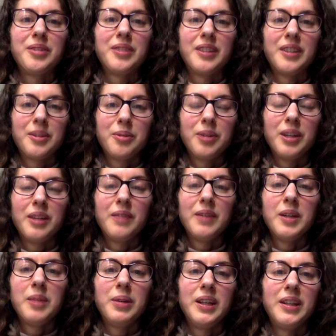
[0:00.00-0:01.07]
an unqualified
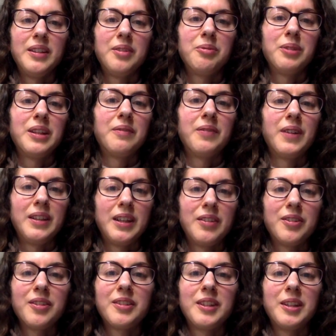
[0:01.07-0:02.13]
opinion when the
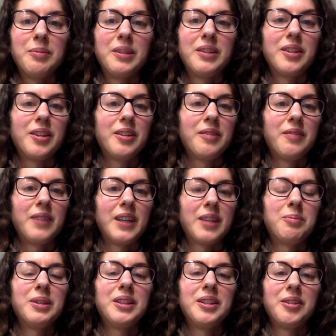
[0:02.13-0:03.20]
financial statements are in fact
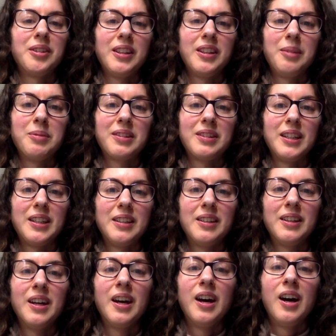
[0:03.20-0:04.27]
materially misstated.
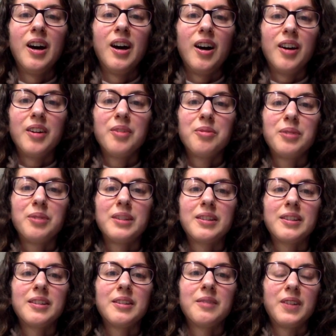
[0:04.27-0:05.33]
Audit risk
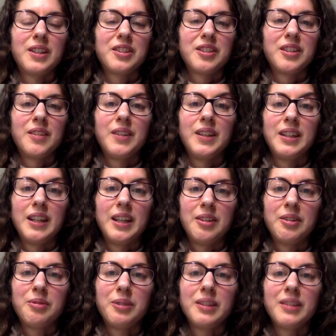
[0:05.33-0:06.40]
is a function of the
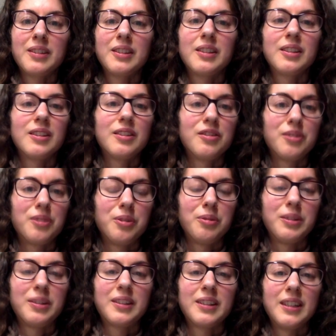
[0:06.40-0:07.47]
inherent risk, control
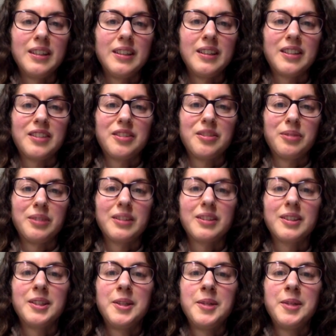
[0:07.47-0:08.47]
risk, and detection risk.